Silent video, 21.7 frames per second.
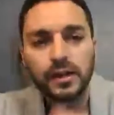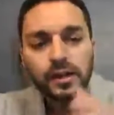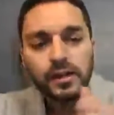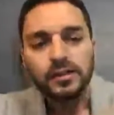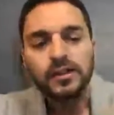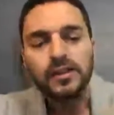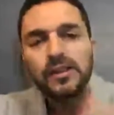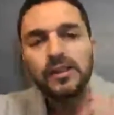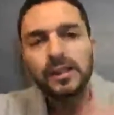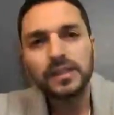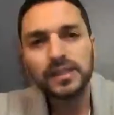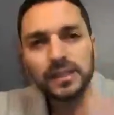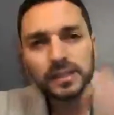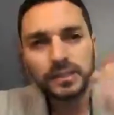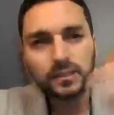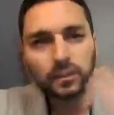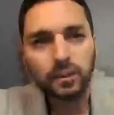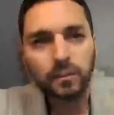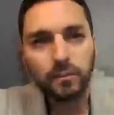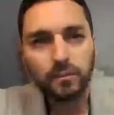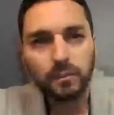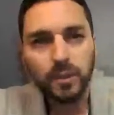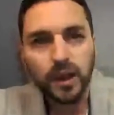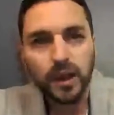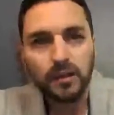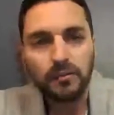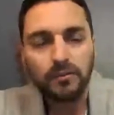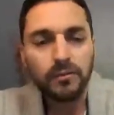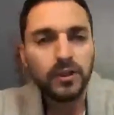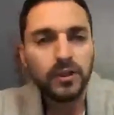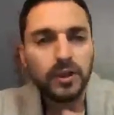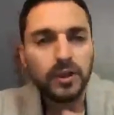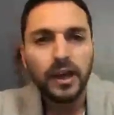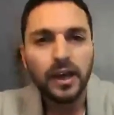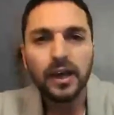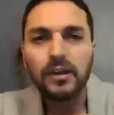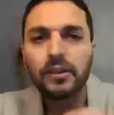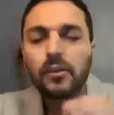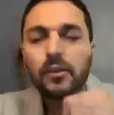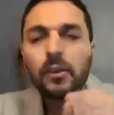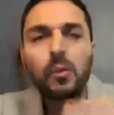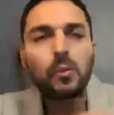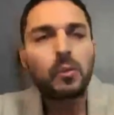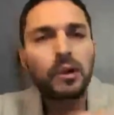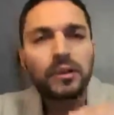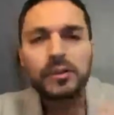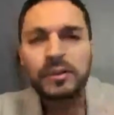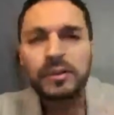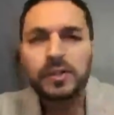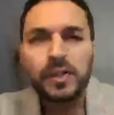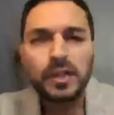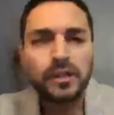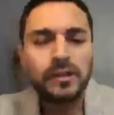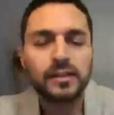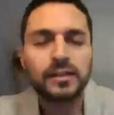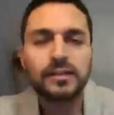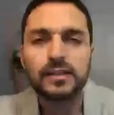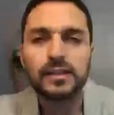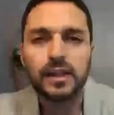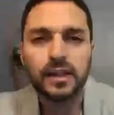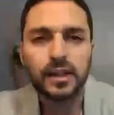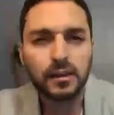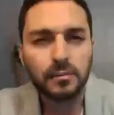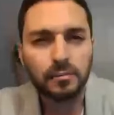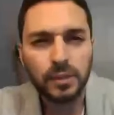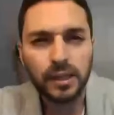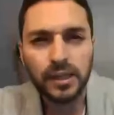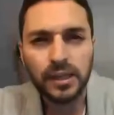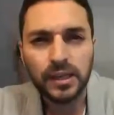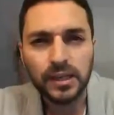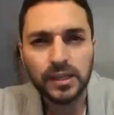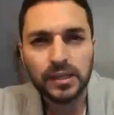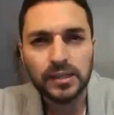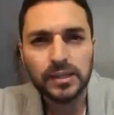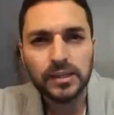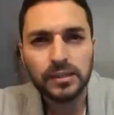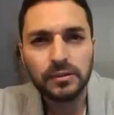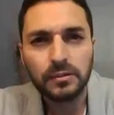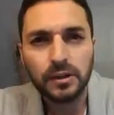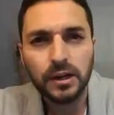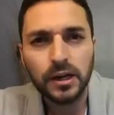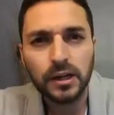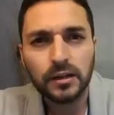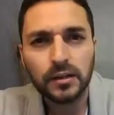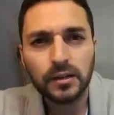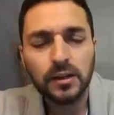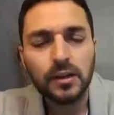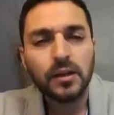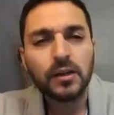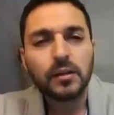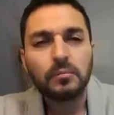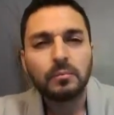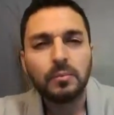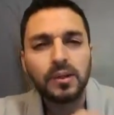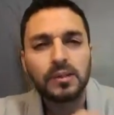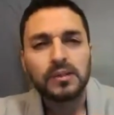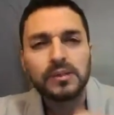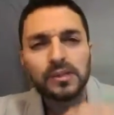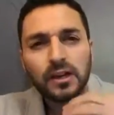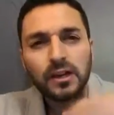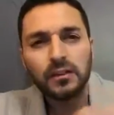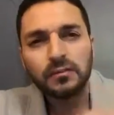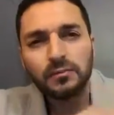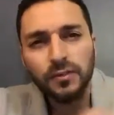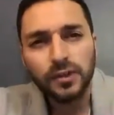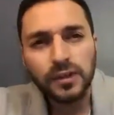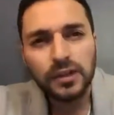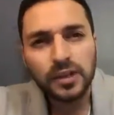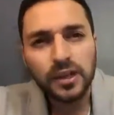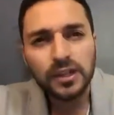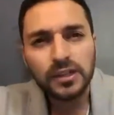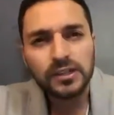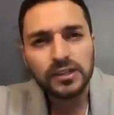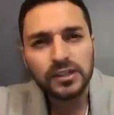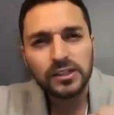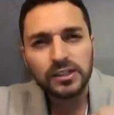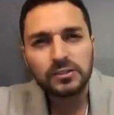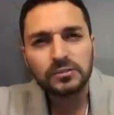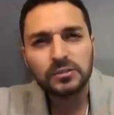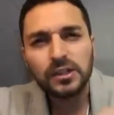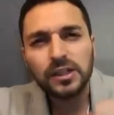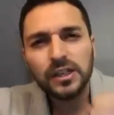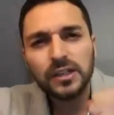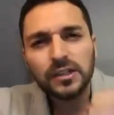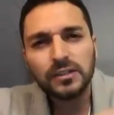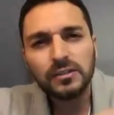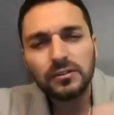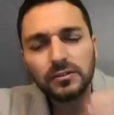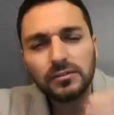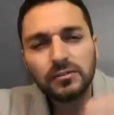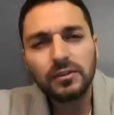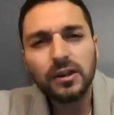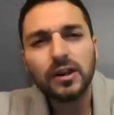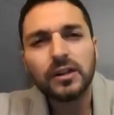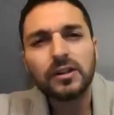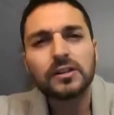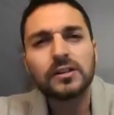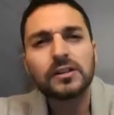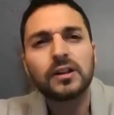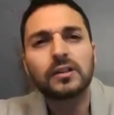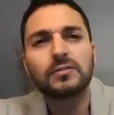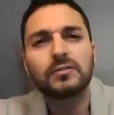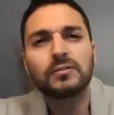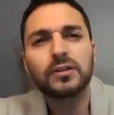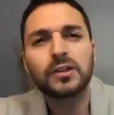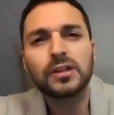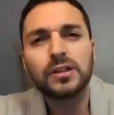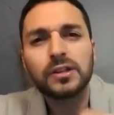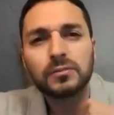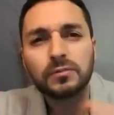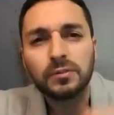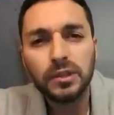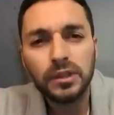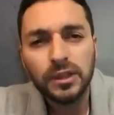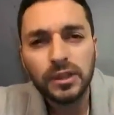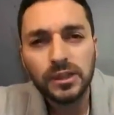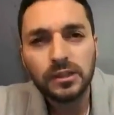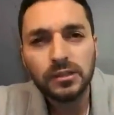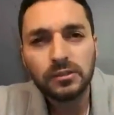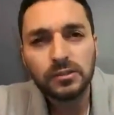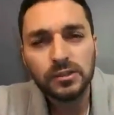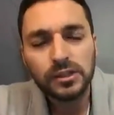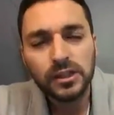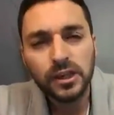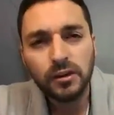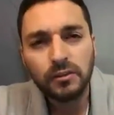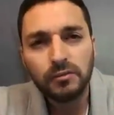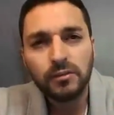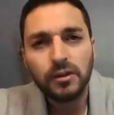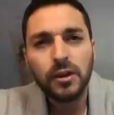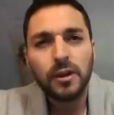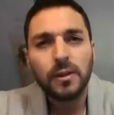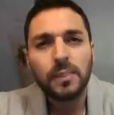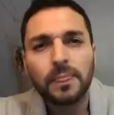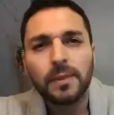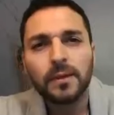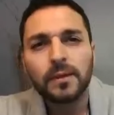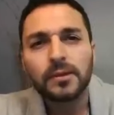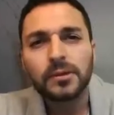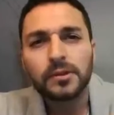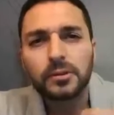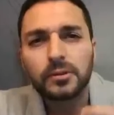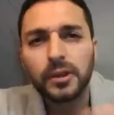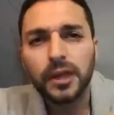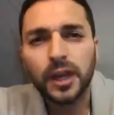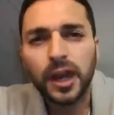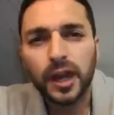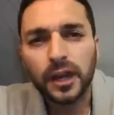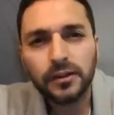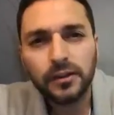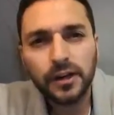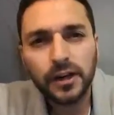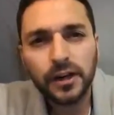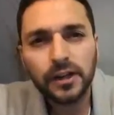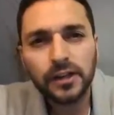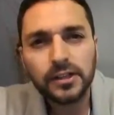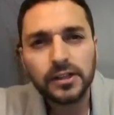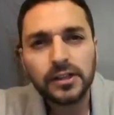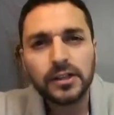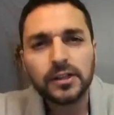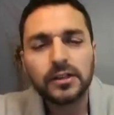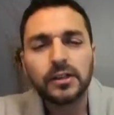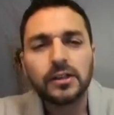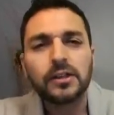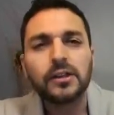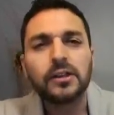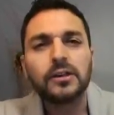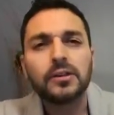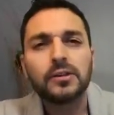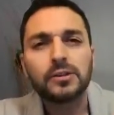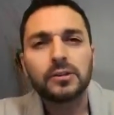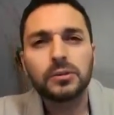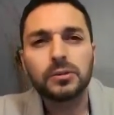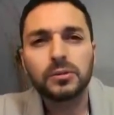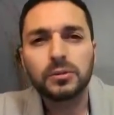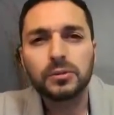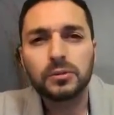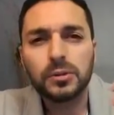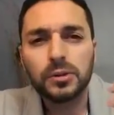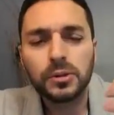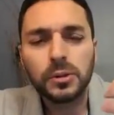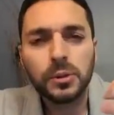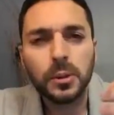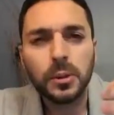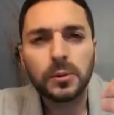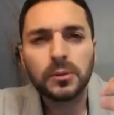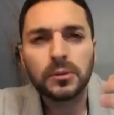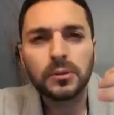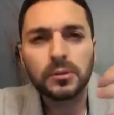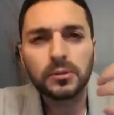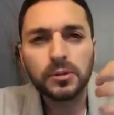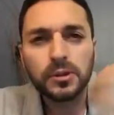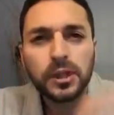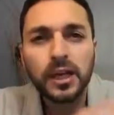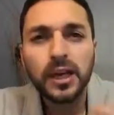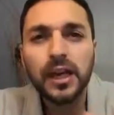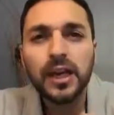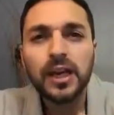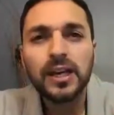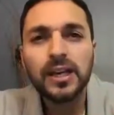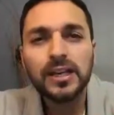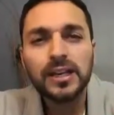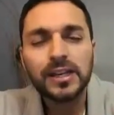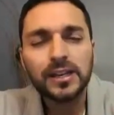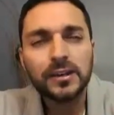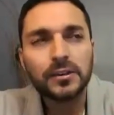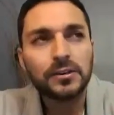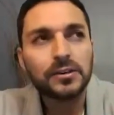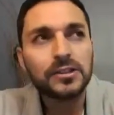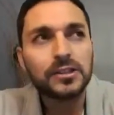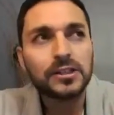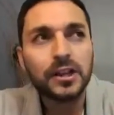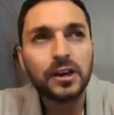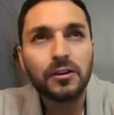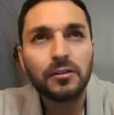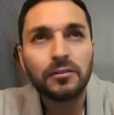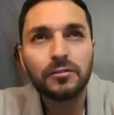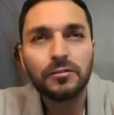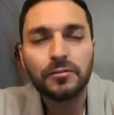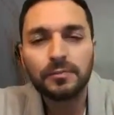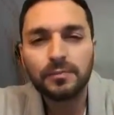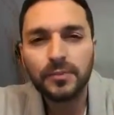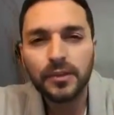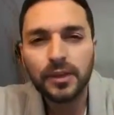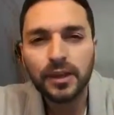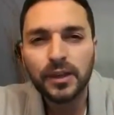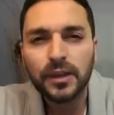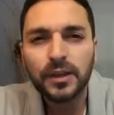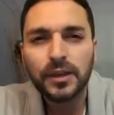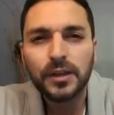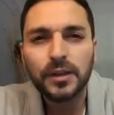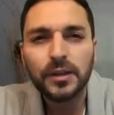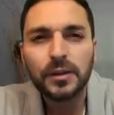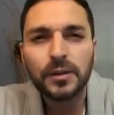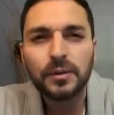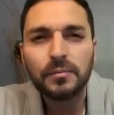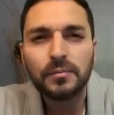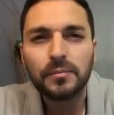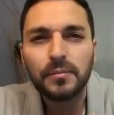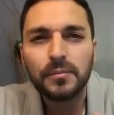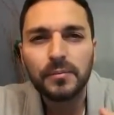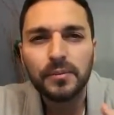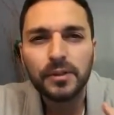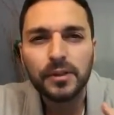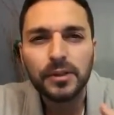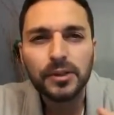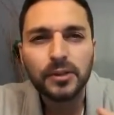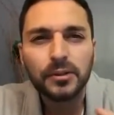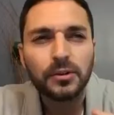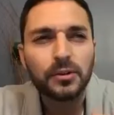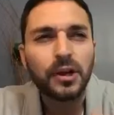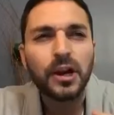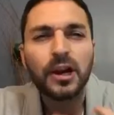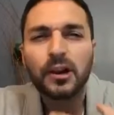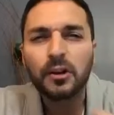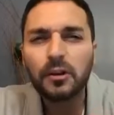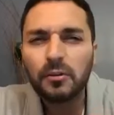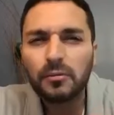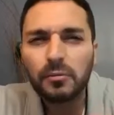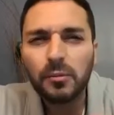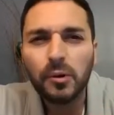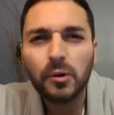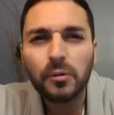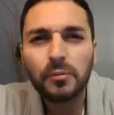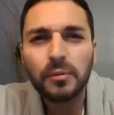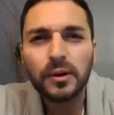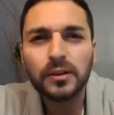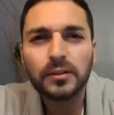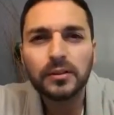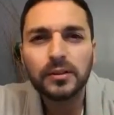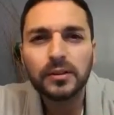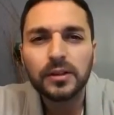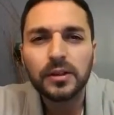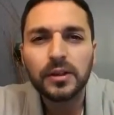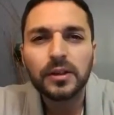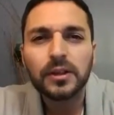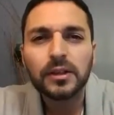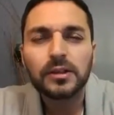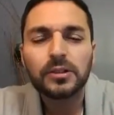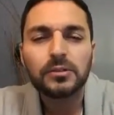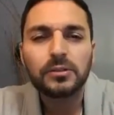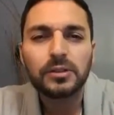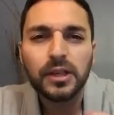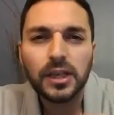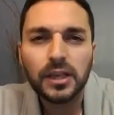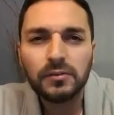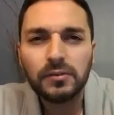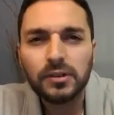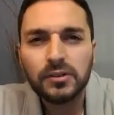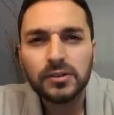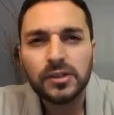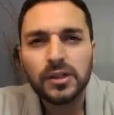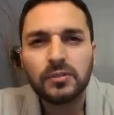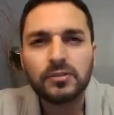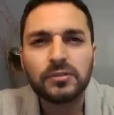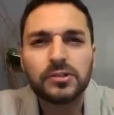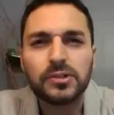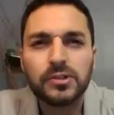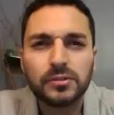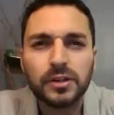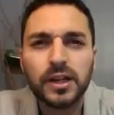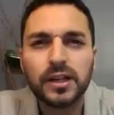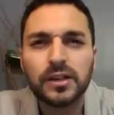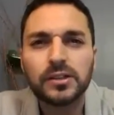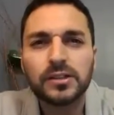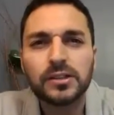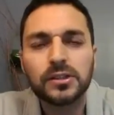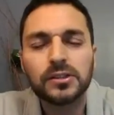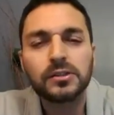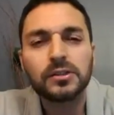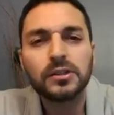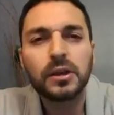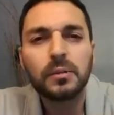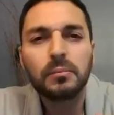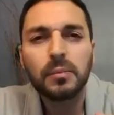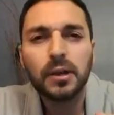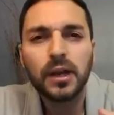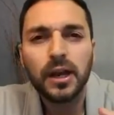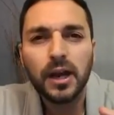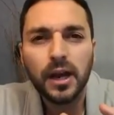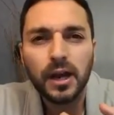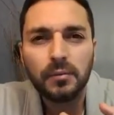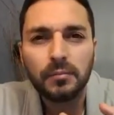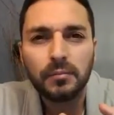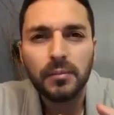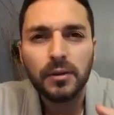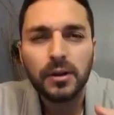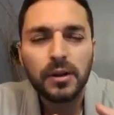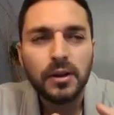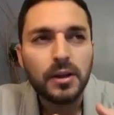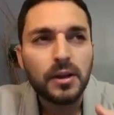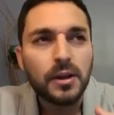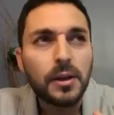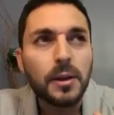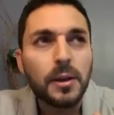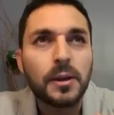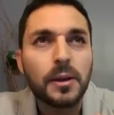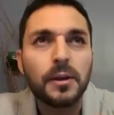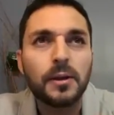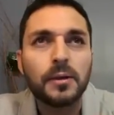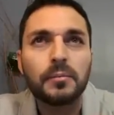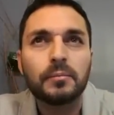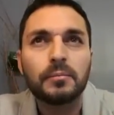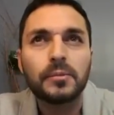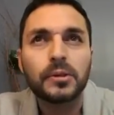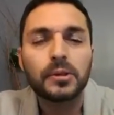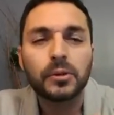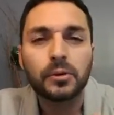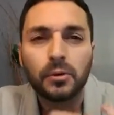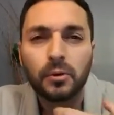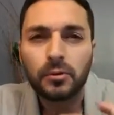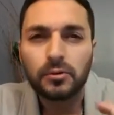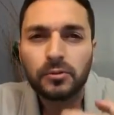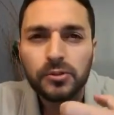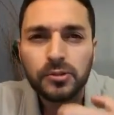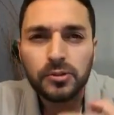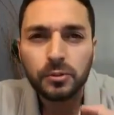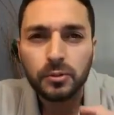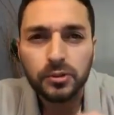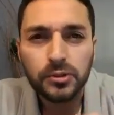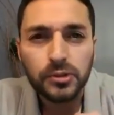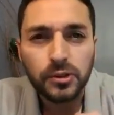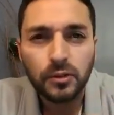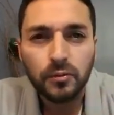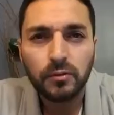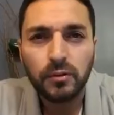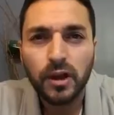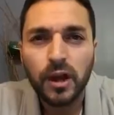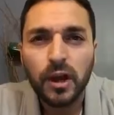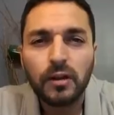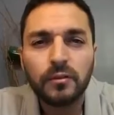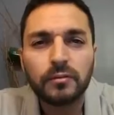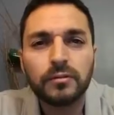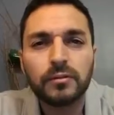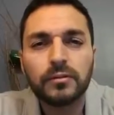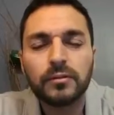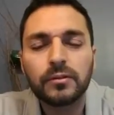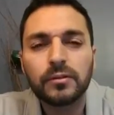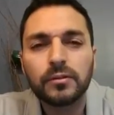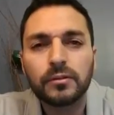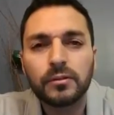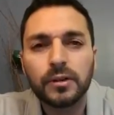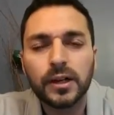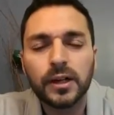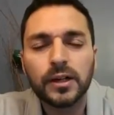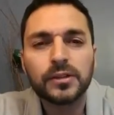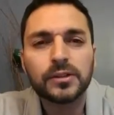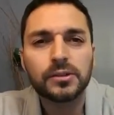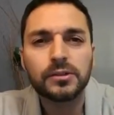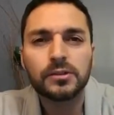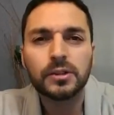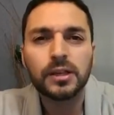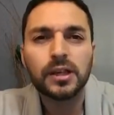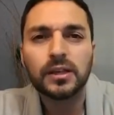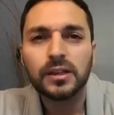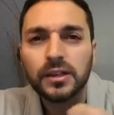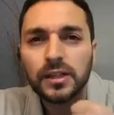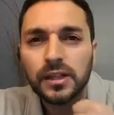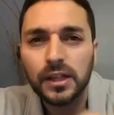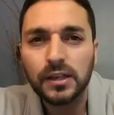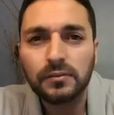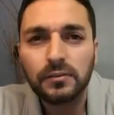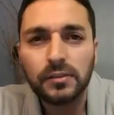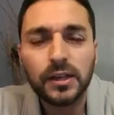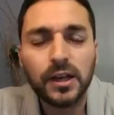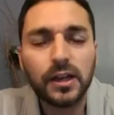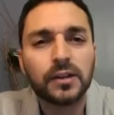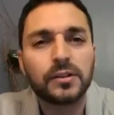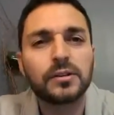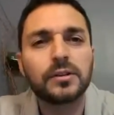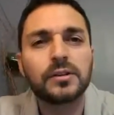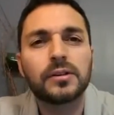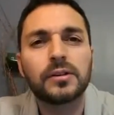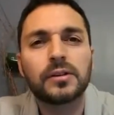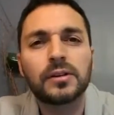This is your path. And no one said it's gonna be easy, right? But selfishness, you need to find selfishness within yourself to gather energy, to take yourself your alone moment, to give yourself strength so you can become your own source of love, right? So you can give that.